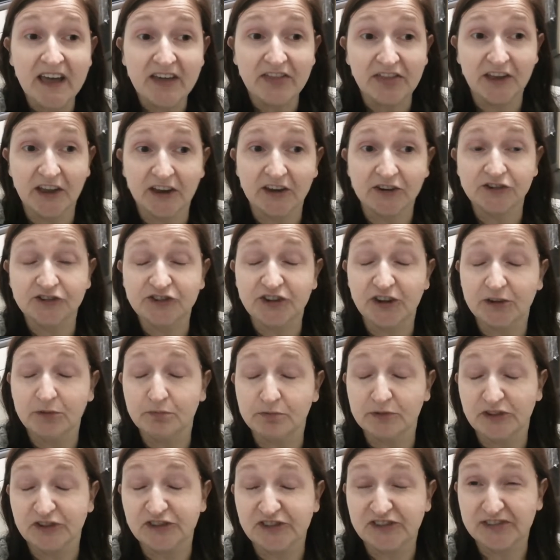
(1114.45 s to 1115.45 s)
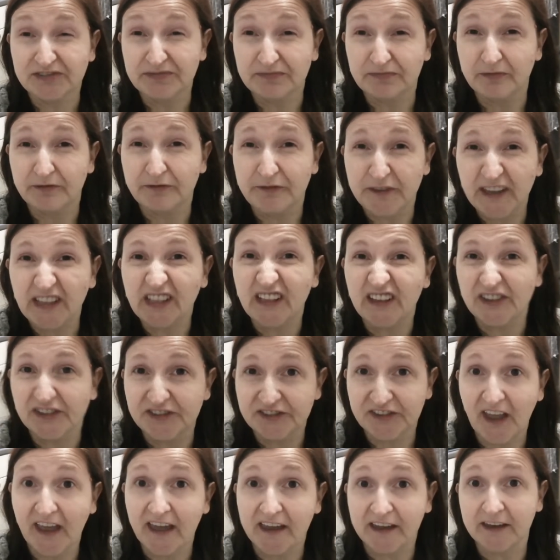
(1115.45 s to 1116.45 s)
that she was feeling
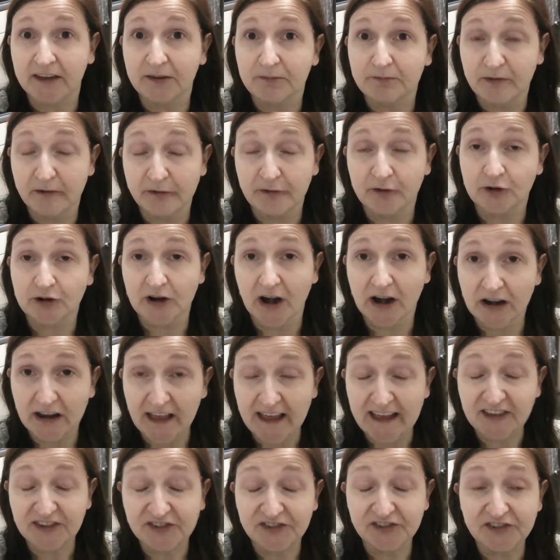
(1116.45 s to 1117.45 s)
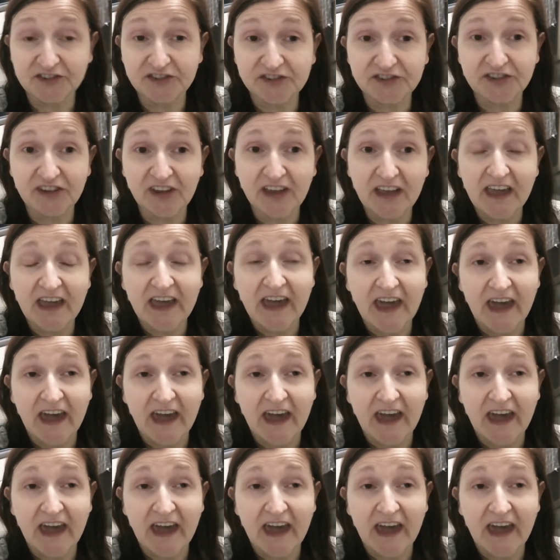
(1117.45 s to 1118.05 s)
sick before her lessons.